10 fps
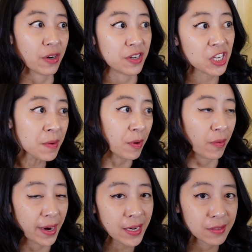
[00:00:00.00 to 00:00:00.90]
and cheaper,
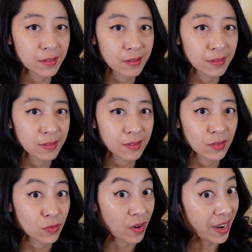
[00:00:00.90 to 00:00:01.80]
right?
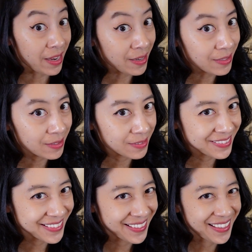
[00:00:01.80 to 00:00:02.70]
Right?
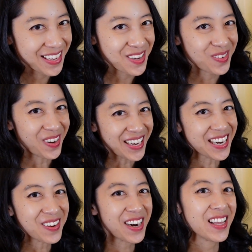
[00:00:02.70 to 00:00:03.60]
Find
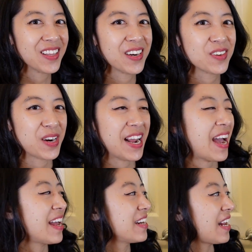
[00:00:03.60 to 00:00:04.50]
out what I learned when I
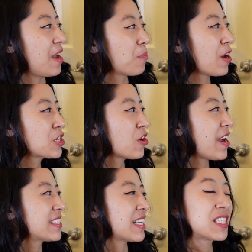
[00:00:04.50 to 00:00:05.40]
added a
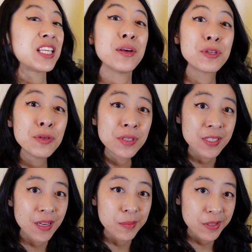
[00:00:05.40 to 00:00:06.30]
pressurized CO2
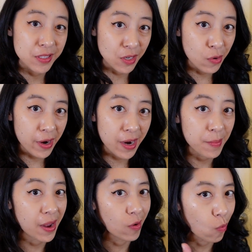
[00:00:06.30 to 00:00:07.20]
system to this
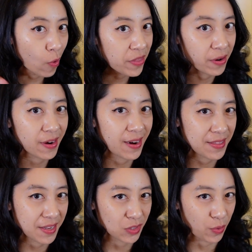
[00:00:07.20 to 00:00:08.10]
aquarium and whether or not I
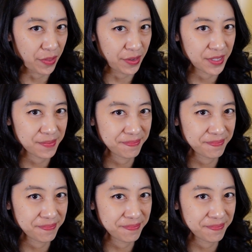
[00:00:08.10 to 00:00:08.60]
think it's worth it.